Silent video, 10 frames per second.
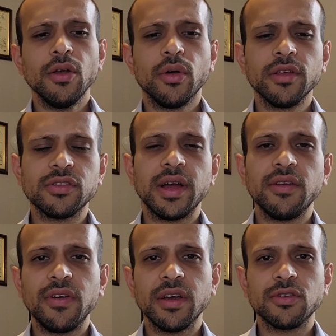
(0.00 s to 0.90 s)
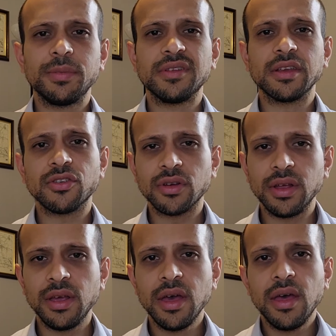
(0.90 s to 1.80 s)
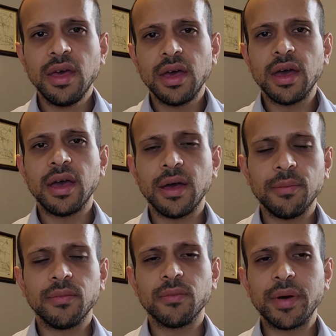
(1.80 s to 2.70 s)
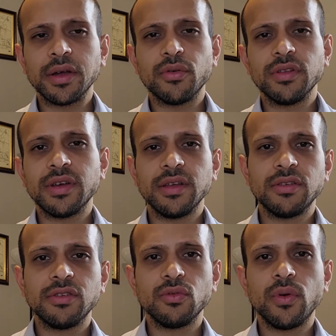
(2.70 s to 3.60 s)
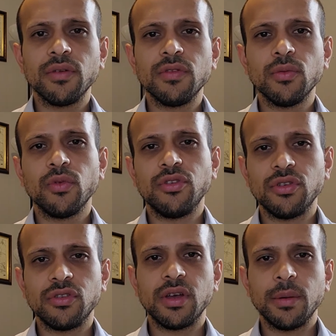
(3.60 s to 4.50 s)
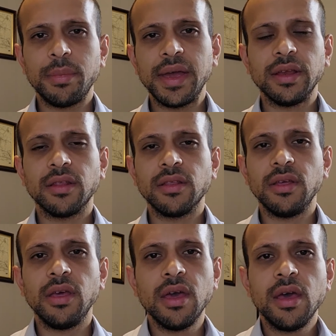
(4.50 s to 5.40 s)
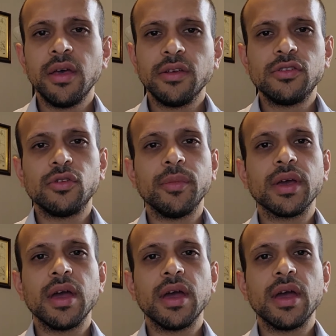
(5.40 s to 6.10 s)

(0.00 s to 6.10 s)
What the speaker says: Other side effects, potentially pancreatitis is one of them, which is a pain in the stomach